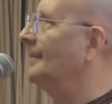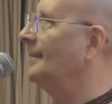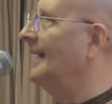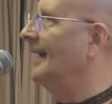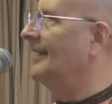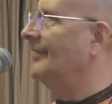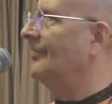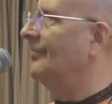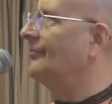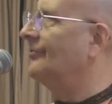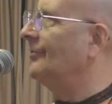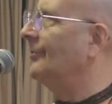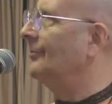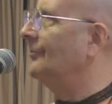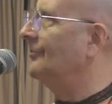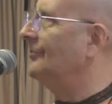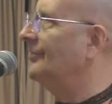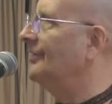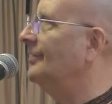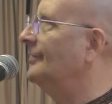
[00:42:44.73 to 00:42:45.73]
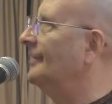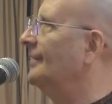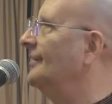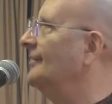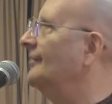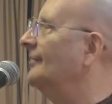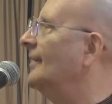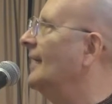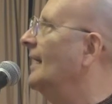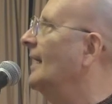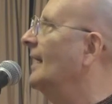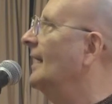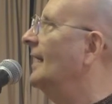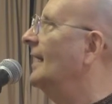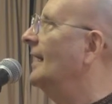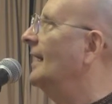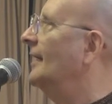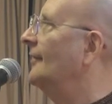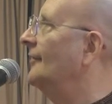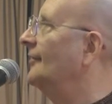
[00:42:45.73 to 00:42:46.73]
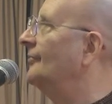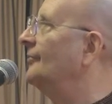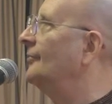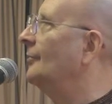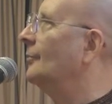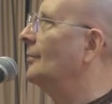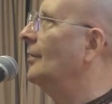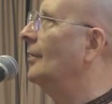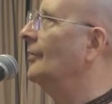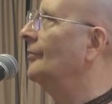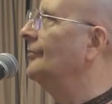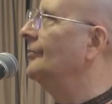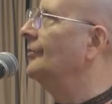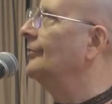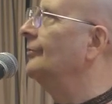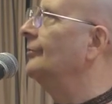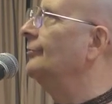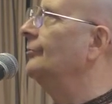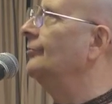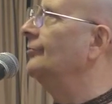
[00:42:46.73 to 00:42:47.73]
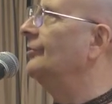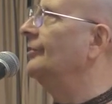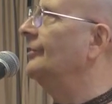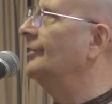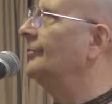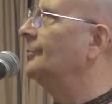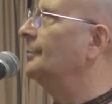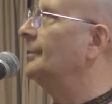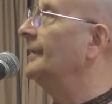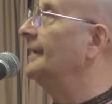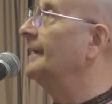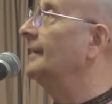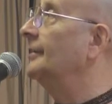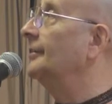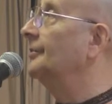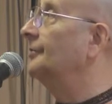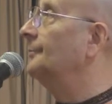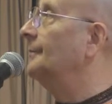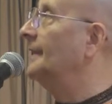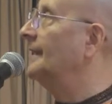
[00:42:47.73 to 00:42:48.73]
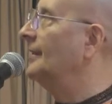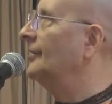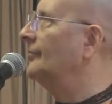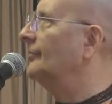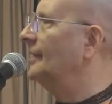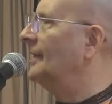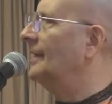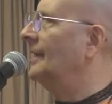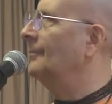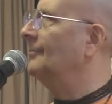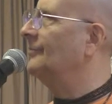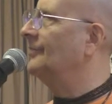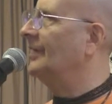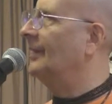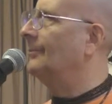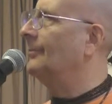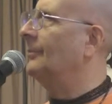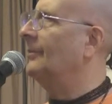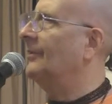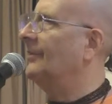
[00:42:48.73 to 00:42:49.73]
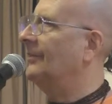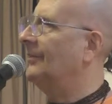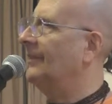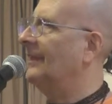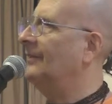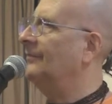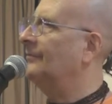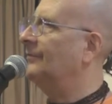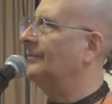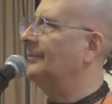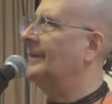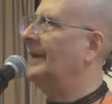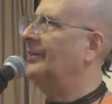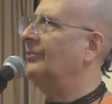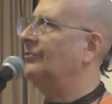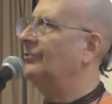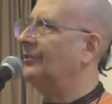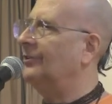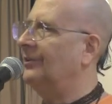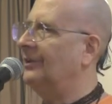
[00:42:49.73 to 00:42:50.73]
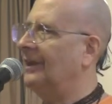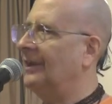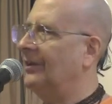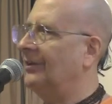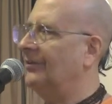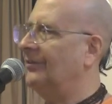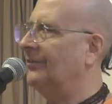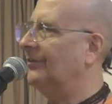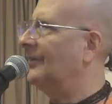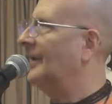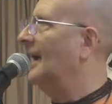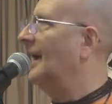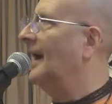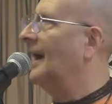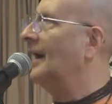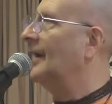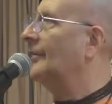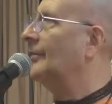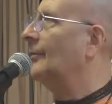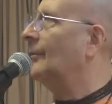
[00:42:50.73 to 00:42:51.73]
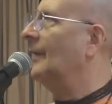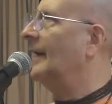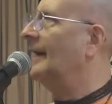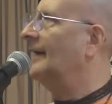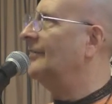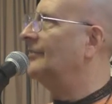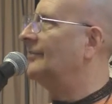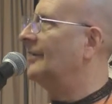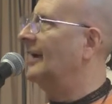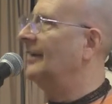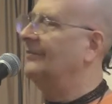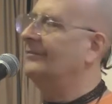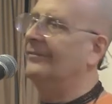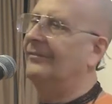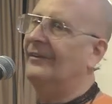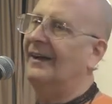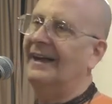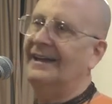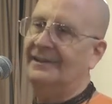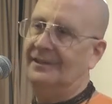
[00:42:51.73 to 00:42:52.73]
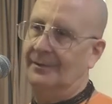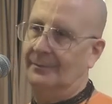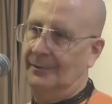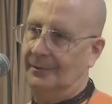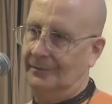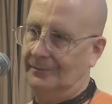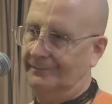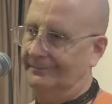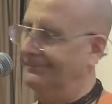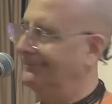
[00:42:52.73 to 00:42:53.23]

about in this whole series, this so-called delusion is pretty good because it comes up with information that is otherwise unfindable.